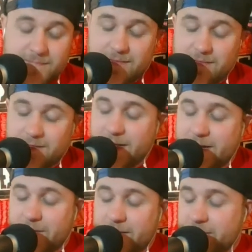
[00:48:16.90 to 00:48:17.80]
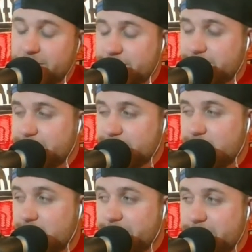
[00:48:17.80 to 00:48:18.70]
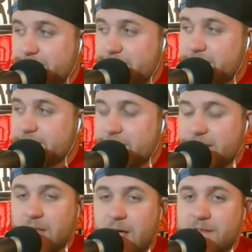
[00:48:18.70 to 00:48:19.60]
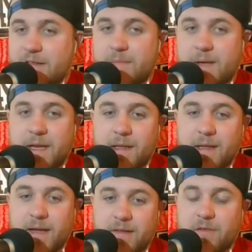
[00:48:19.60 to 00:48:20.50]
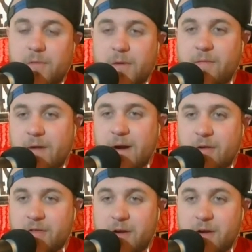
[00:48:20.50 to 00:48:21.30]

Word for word: No, anyway, that was just it's garbage. It's already lost its meaning in less than 24 hours.